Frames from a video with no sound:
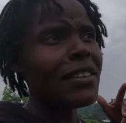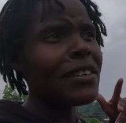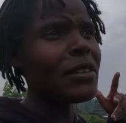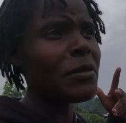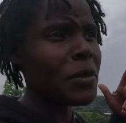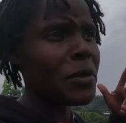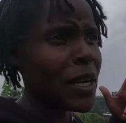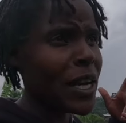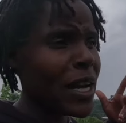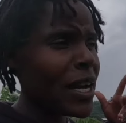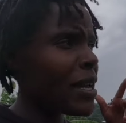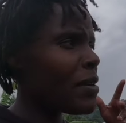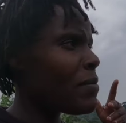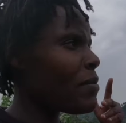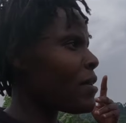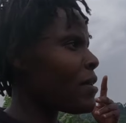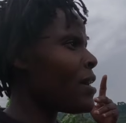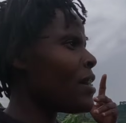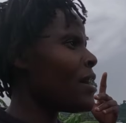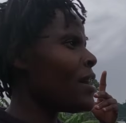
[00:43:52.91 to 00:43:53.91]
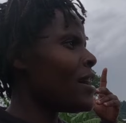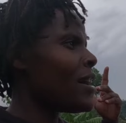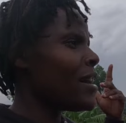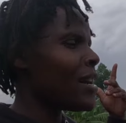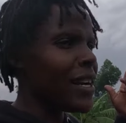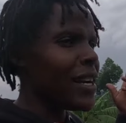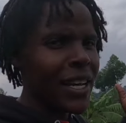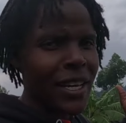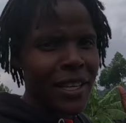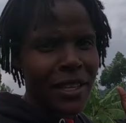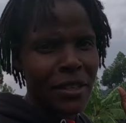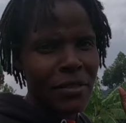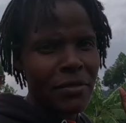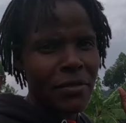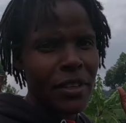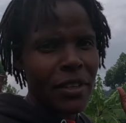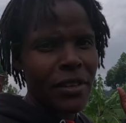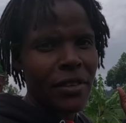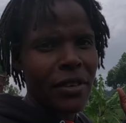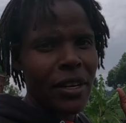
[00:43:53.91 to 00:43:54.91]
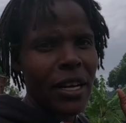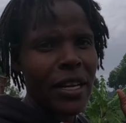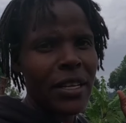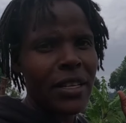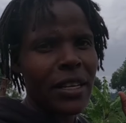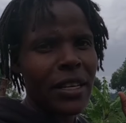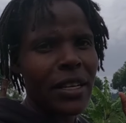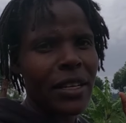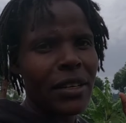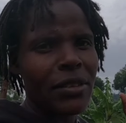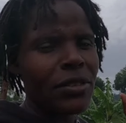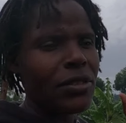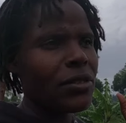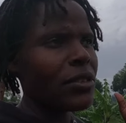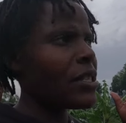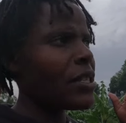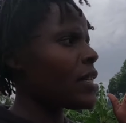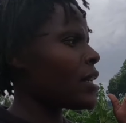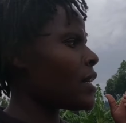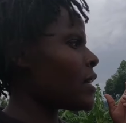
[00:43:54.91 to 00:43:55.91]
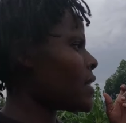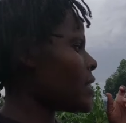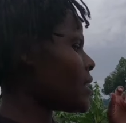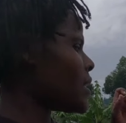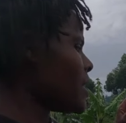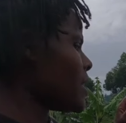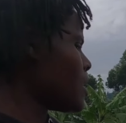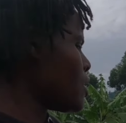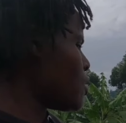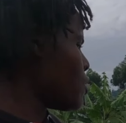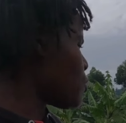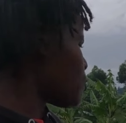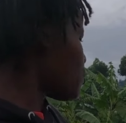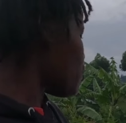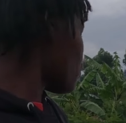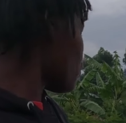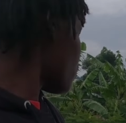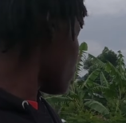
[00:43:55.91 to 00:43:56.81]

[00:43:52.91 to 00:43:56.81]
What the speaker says: Subscribe, like this video, guys, and also share, yeah? So